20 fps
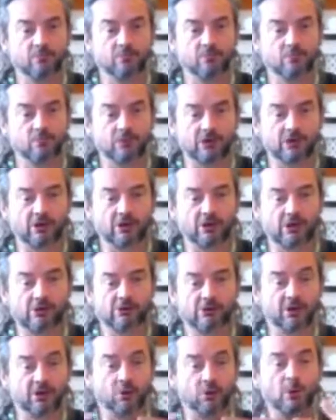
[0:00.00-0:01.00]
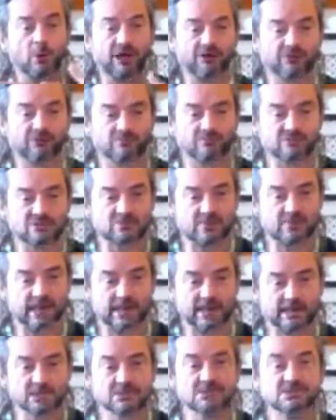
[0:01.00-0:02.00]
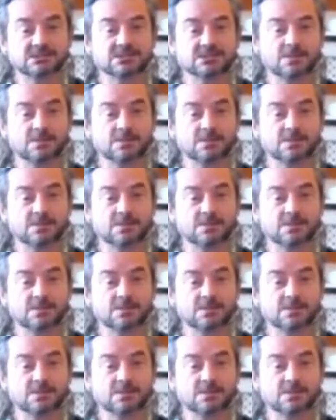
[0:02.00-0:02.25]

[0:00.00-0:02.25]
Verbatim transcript: the Earth and away from space,